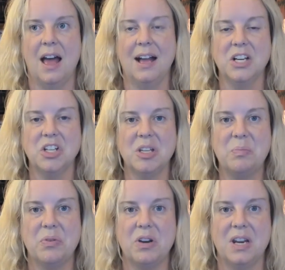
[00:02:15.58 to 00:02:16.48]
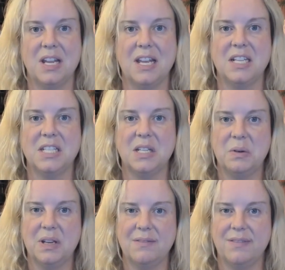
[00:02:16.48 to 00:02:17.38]
actually pretty
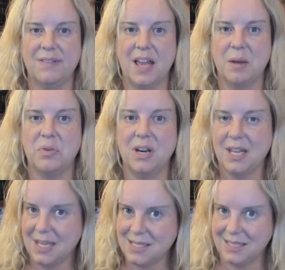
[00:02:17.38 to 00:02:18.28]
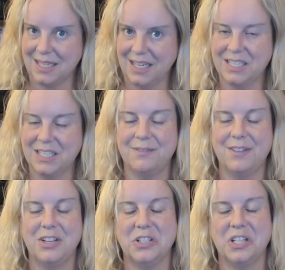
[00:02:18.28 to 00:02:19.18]
intuitive and pretty easy to
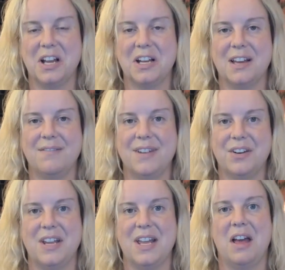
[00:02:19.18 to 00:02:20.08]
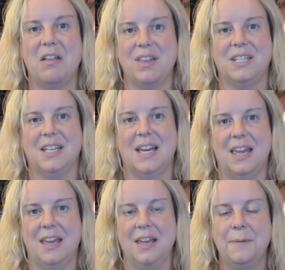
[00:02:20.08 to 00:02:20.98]
feed your dog a very healthy
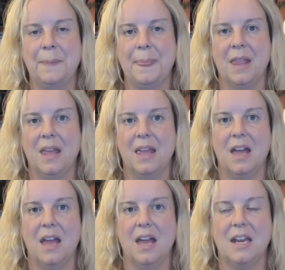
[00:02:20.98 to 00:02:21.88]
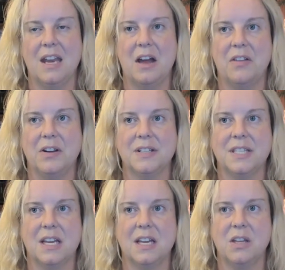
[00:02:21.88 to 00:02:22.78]
diet. Now,
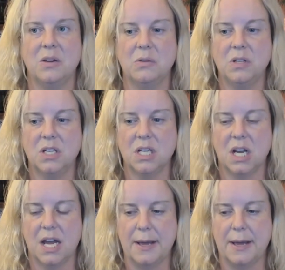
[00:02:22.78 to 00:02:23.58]
there's a huge